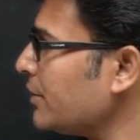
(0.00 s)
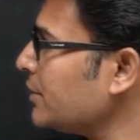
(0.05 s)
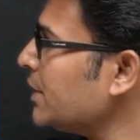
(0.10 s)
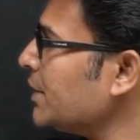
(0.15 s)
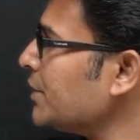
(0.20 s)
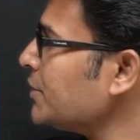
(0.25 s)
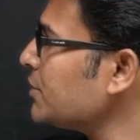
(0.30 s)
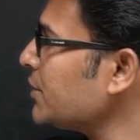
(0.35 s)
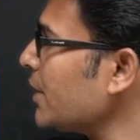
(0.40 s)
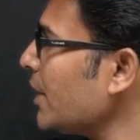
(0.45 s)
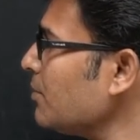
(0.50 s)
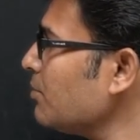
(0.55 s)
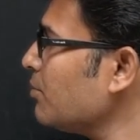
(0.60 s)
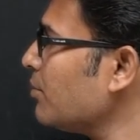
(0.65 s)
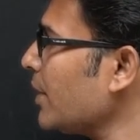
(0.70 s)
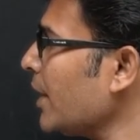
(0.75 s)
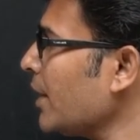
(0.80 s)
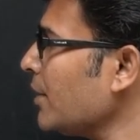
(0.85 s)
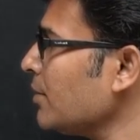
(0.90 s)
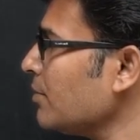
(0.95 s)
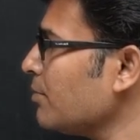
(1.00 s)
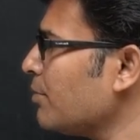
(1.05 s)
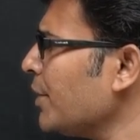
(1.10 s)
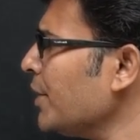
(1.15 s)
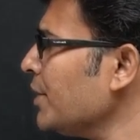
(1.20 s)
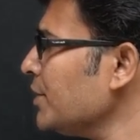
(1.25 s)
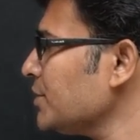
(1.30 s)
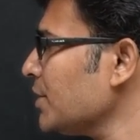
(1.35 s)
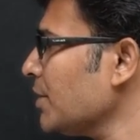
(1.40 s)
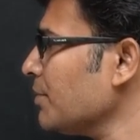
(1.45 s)
Just type
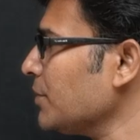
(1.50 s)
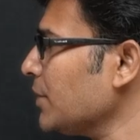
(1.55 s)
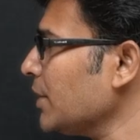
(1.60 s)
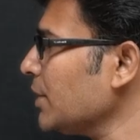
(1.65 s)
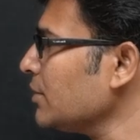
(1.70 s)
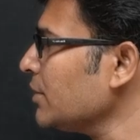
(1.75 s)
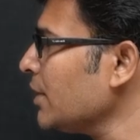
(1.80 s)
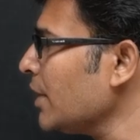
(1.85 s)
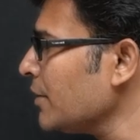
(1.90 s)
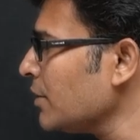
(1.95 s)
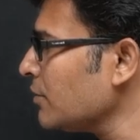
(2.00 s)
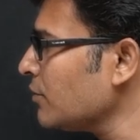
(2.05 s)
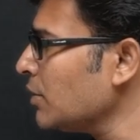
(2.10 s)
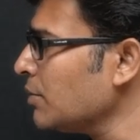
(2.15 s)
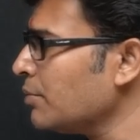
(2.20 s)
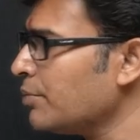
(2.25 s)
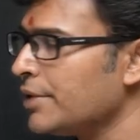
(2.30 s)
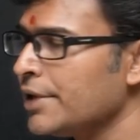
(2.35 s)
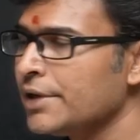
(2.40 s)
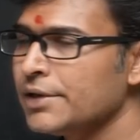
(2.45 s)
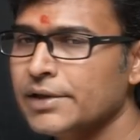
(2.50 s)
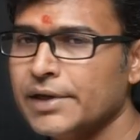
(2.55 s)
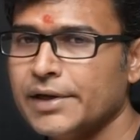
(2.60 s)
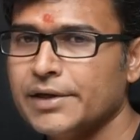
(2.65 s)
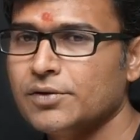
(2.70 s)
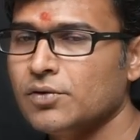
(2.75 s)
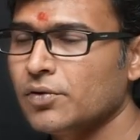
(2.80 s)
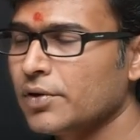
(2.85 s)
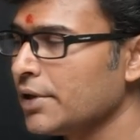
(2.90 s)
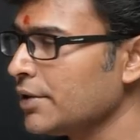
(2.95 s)
print something, then it will print
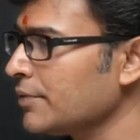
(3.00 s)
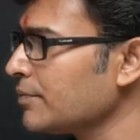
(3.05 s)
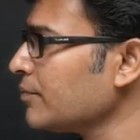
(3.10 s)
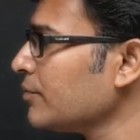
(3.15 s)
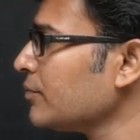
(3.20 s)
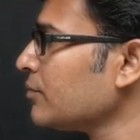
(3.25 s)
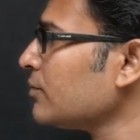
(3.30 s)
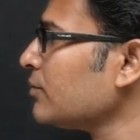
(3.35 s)
that, okay?